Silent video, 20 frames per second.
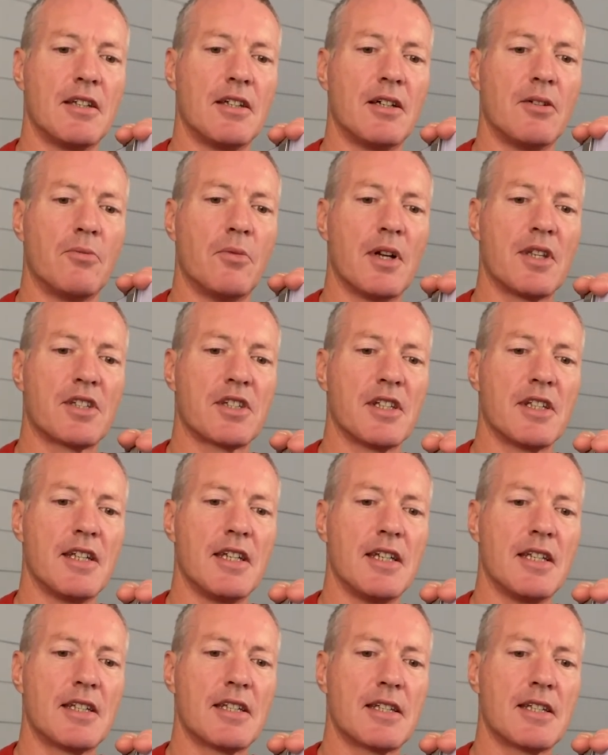Once it
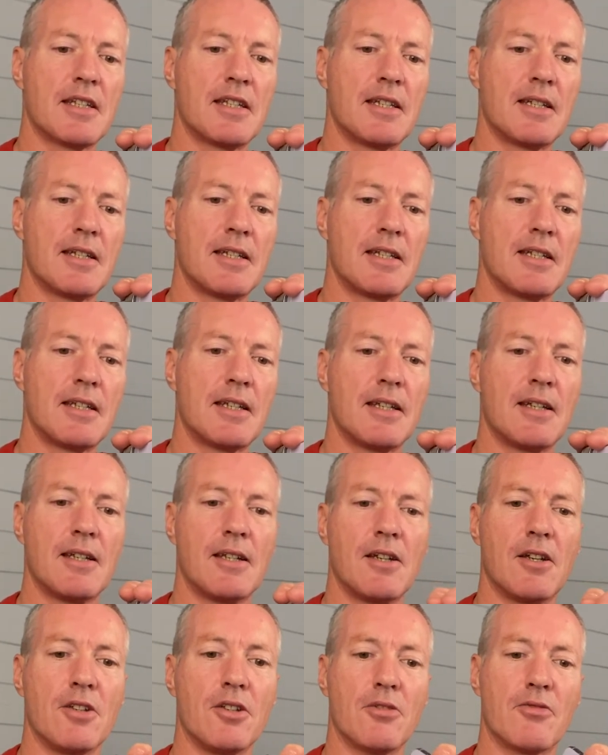is,
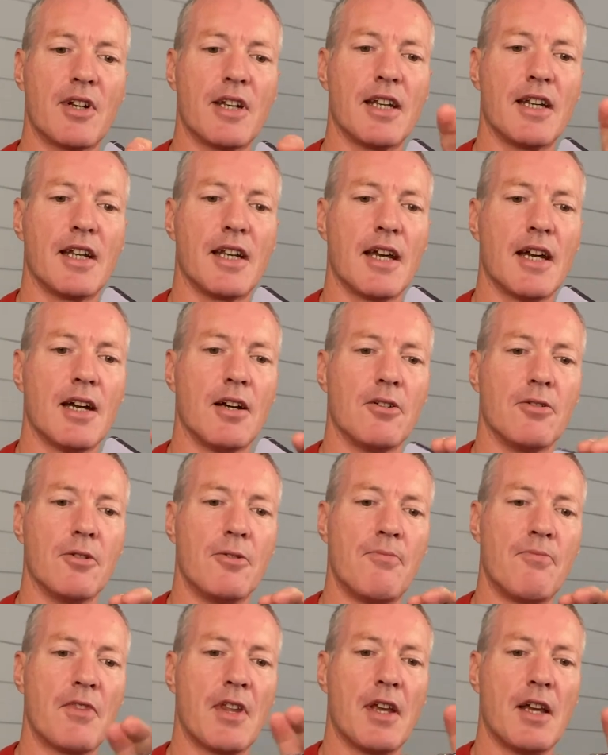you're ready to go.
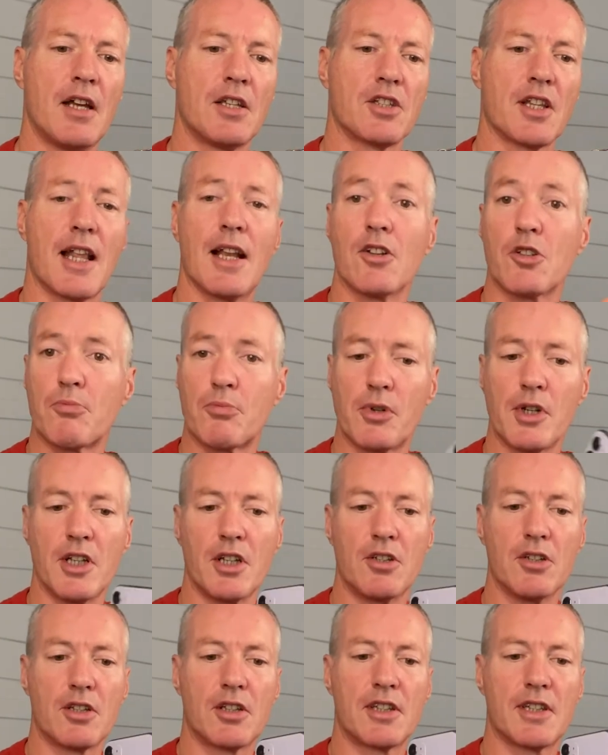So that looks pretty
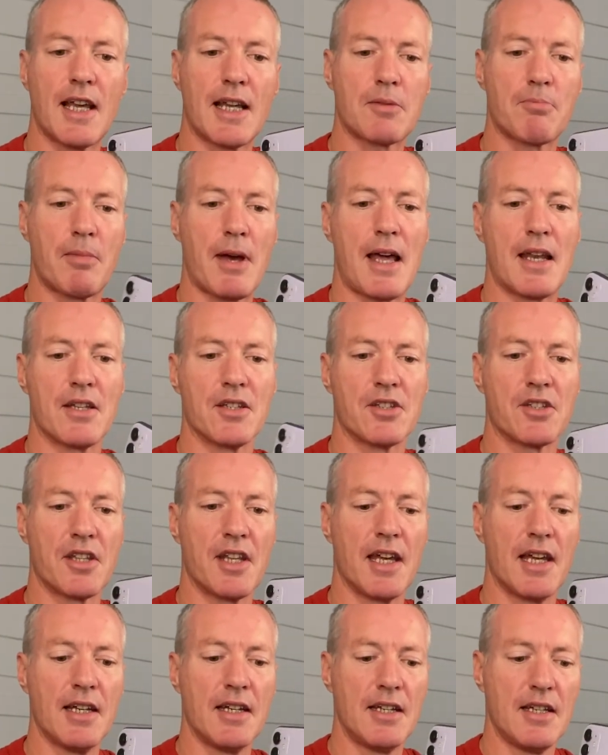good. That's balanced
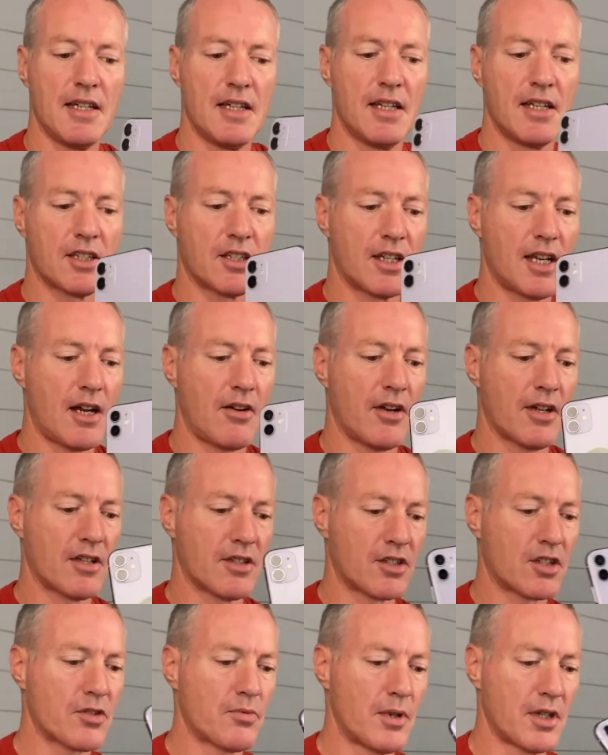there. So now I can
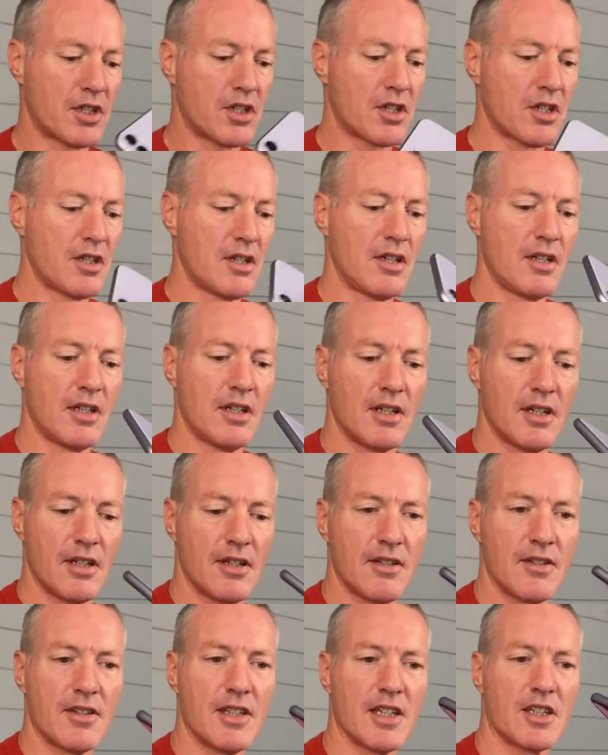switch
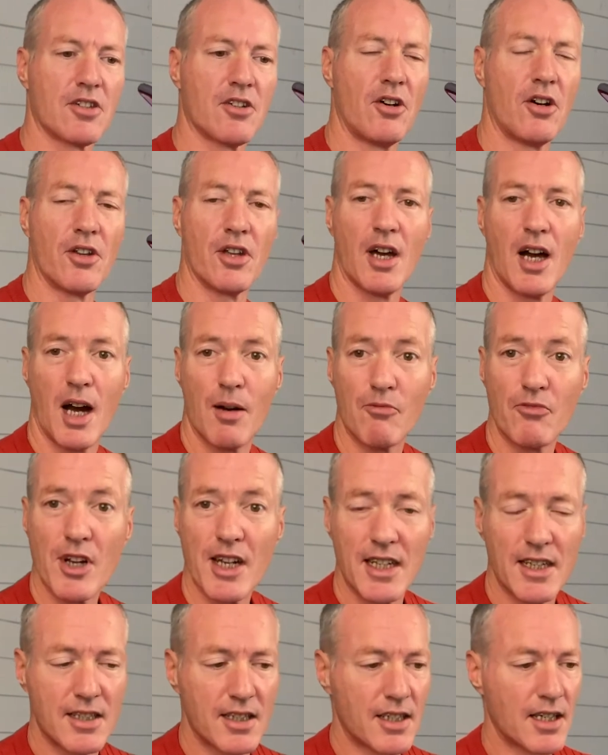this on. I'm
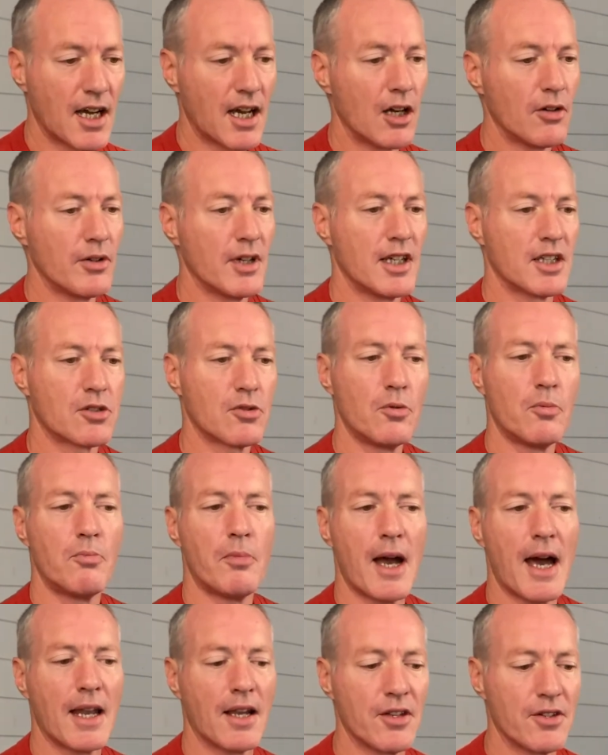ready to go. It's all
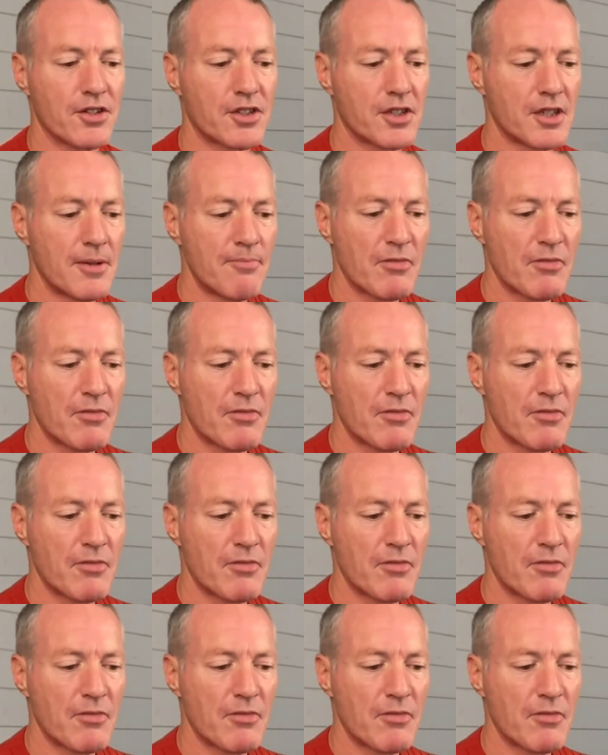balanced.